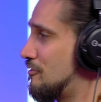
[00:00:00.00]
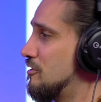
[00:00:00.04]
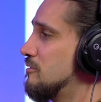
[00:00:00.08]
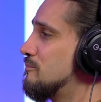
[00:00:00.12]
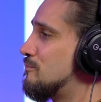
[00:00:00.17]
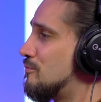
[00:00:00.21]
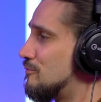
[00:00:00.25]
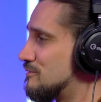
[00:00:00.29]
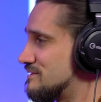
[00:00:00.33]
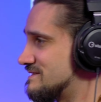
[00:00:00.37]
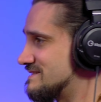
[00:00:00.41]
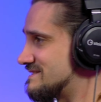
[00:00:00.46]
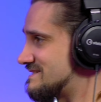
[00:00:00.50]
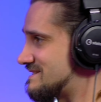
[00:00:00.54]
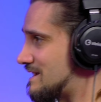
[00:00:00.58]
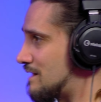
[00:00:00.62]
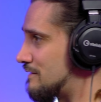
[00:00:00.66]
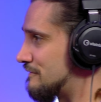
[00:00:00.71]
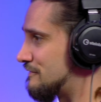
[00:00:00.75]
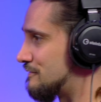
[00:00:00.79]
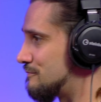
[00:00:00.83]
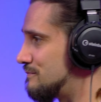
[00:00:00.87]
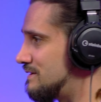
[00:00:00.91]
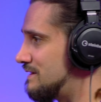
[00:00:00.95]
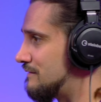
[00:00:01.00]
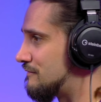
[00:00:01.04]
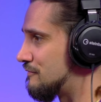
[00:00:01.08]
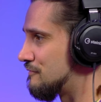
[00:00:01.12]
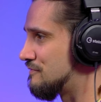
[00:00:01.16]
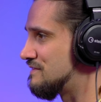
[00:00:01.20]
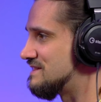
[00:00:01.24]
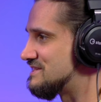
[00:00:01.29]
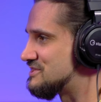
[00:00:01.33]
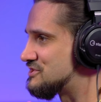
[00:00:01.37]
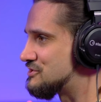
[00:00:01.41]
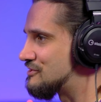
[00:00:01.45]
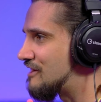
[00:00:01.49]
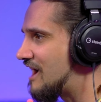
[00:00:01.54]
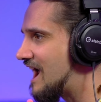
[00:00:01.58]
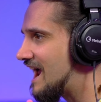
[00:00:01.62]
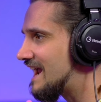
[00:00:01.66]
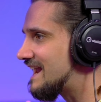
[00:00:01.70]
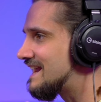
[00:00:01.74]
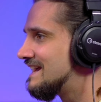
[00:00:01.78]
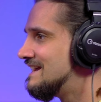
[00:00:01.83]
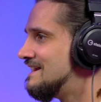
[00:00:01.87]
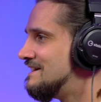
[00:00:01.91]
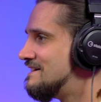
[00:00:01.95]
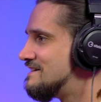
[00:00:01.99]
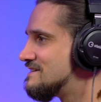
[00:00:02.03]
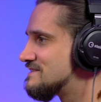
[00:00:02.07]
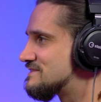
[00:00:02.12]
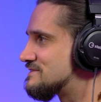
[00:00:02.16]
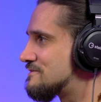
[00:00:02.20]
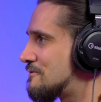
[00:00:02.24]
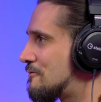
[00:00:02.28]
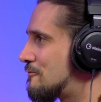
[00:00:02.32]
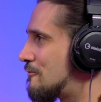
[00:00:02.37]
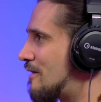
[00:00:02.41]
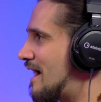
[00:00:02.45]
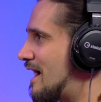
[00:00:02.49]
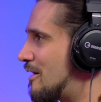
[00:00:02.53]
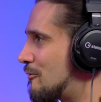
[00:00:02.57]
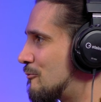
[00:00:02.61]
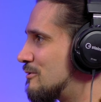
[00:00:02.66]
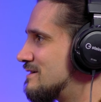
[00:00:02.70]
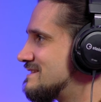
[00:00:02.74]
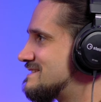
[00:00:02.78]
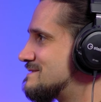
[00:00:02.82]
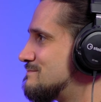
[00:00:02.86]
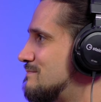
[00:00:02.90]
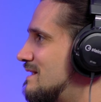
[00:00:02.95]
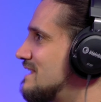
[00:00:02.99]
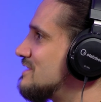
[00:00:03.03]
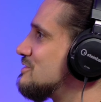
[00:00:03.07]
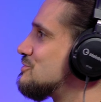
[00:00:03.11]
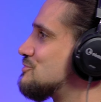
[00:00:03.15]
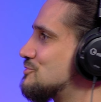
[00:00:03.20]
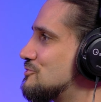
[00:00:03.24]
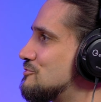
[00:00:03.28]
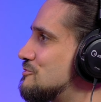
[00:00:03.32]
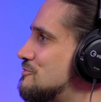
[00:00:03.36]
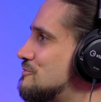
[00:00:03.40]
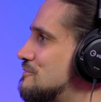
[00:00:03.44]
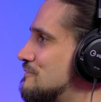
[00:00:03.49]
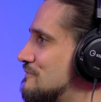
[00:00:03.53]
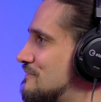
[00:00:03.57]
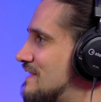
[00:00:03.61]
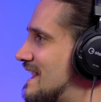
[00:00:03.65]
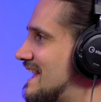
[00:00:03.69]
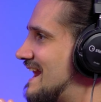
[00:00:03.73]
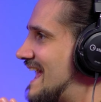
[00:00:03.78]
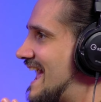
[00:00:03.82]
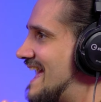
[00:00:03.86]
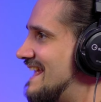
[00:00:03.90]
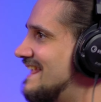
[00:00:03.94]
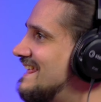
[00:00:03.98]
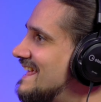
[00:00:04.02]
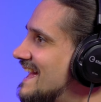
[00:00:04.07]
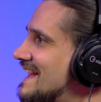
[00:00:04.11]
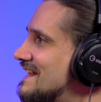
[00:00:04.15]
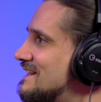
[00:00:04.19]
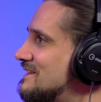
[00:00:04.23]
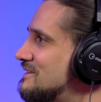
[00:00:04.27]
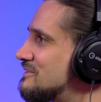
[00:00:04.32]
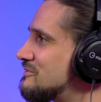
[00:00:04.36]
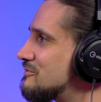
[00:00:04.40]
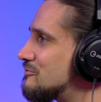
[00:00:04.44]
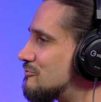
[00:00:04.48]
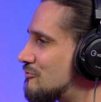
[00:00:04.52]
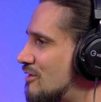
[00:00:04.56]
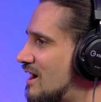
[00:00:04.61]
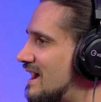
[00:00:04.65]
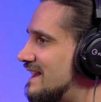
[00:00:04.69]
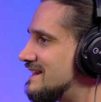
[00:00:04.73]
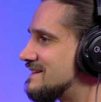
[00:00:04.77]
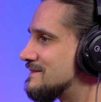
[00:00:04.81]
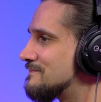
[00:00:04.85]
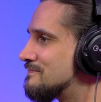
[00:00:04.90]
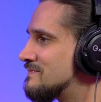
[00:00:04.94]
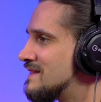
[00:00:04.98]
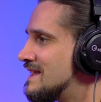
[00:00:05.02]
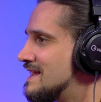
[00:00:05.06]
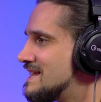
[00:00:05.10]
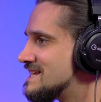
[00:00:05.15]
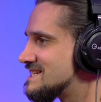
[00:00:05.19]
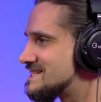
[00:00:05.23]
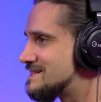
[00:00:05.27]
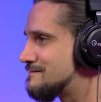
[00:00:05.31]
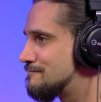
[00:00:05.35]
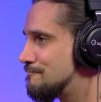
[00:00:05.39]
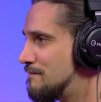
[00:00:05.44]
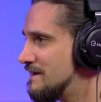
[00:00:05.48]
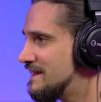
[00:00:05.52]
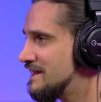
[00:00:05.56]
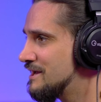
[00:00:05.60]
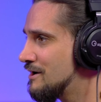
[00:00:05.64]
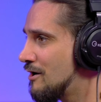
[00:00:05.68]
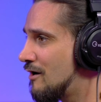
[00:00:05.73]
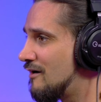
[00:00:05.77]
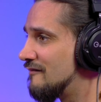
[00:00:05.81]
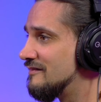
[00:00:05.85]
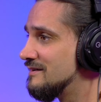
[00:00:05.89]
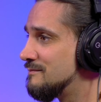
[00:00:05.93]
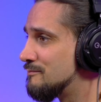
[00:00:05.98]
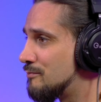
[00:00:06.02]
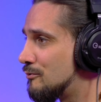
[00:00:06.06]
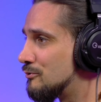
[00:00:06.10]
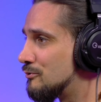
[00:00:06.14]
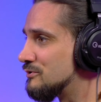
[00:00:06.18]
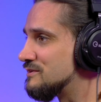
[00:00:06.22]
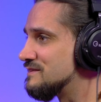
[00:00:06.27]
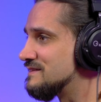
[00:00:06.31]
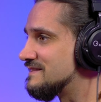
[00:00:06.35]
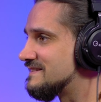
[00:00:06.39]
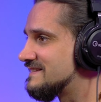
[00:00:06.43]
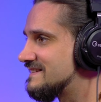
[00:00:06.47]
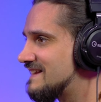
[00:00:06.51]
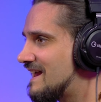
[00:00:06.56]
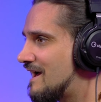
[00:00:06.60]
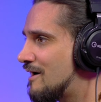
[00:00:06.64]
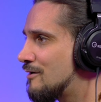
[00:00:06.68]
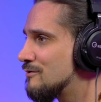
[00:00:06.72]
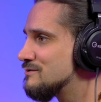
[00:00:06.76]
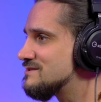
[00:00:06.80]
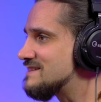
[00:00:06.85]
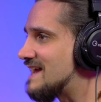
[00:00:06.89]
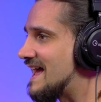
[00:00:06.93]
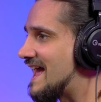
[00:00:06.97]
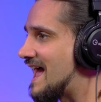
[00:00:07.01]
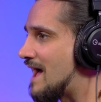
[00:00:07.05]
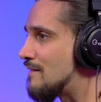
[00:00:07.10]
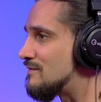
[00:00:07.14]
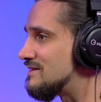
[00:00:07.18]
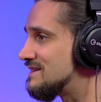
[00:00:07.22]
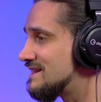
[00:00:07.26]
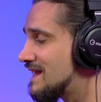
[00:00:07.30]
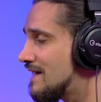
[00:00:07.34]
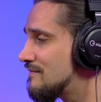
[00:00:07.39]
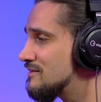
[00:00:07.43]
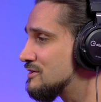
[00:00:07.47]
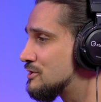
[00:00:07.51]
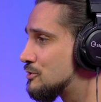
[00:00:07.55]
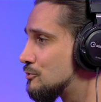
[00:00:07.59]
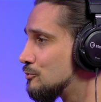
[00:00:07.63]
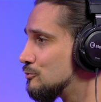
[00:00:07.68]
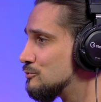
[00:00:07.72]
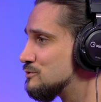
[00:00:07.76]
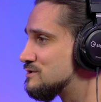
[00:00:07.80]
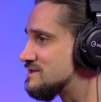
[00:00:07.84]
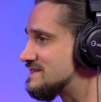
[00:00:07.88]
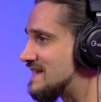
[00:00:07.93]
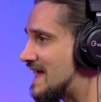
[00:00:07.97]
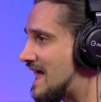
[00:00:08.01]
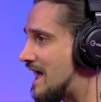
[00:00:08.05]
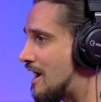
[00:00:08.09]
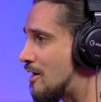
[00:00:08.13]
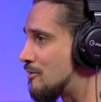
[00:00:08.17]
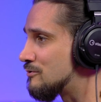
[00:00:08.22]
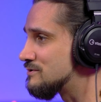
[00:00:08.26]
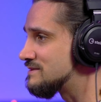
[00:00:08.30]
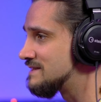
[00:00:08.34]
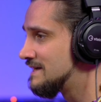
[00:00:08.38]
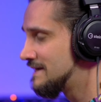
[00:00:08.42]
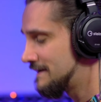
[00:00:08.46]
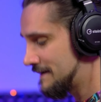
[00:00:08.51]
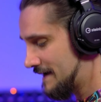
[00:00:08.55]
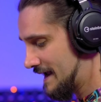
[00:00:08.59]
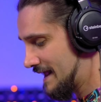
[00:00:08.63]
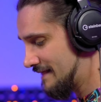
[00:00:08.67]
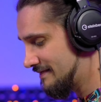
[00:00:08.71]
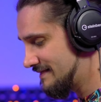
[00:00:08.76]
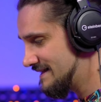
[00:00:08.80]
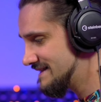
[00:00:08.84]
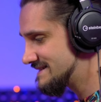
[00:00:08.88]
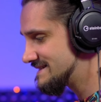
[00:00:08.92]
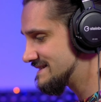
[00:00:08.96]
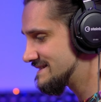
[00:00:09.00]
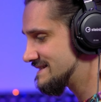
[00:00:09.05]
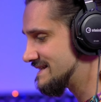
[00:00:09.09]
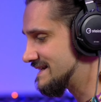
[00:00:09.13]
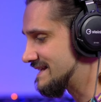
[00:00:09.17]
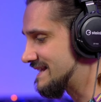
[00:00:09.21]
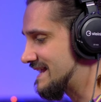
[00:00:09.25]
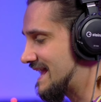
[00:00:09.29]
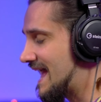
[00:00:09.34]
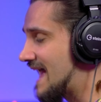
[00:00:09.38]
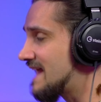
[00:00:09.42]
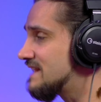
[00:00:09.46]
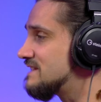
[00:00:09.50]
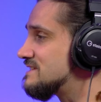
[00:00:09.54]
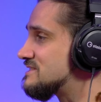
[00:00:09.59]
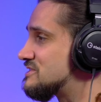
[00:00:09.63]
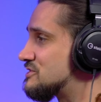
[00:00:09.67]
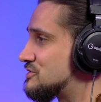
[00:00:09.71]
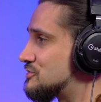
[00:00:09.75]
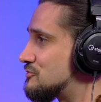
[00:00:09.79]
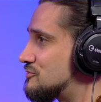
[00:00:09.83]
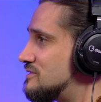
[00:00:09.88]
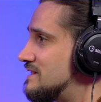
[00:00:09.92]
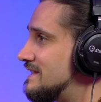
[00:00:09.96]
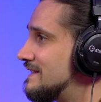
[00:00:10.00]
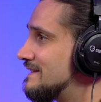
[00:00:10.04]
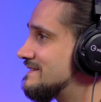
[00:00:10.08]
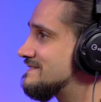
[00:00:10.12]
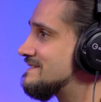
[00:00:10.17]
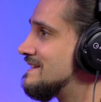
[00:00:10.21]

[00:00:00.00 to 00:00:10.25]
important sound for me for this track, so I wanted to make sure that I get it right. Speaking of important sounds, I have another cool sound, and this is the candy strings.